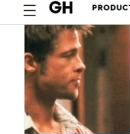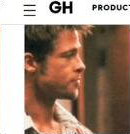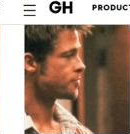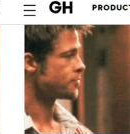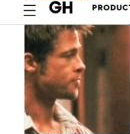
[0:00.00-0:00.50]

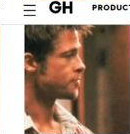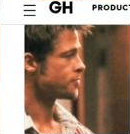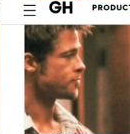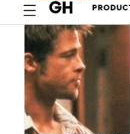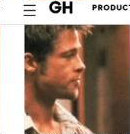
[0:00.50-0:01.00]

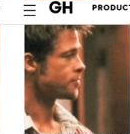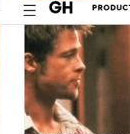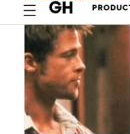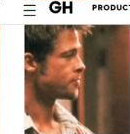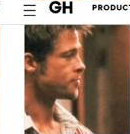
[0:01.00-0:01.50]

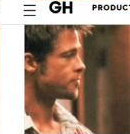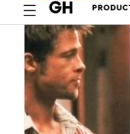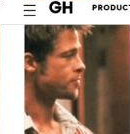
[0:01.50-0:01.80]
Nobody speaks.